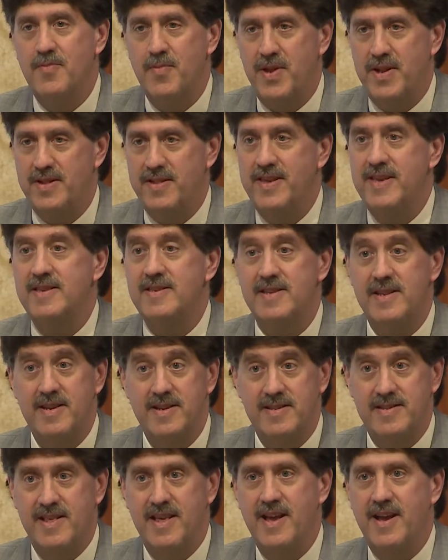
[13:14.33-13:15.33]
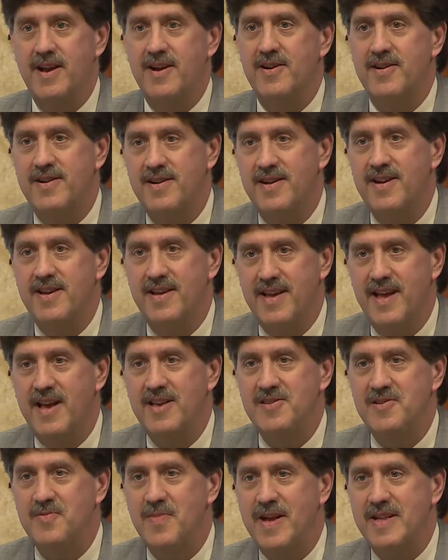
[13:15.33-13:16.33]
but at least it is there,
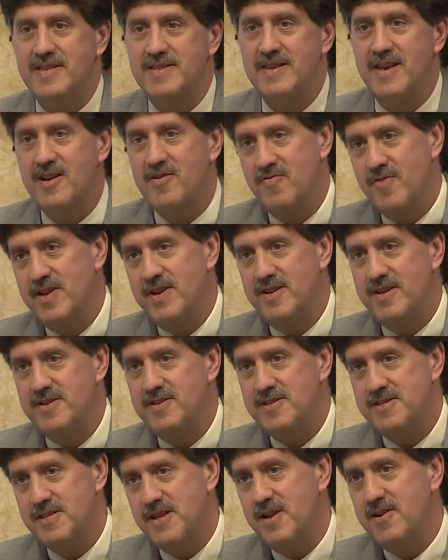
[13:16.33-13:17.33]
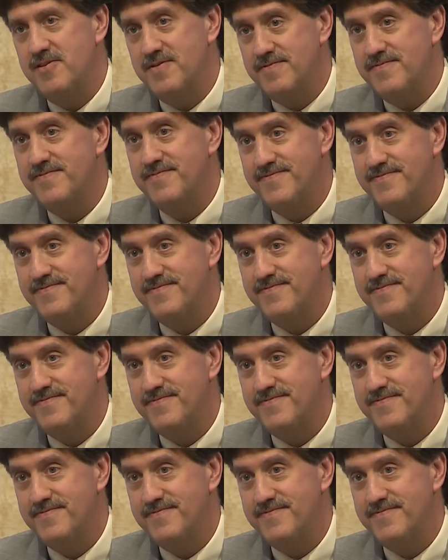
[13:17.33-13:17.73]
as you might say, written in stone.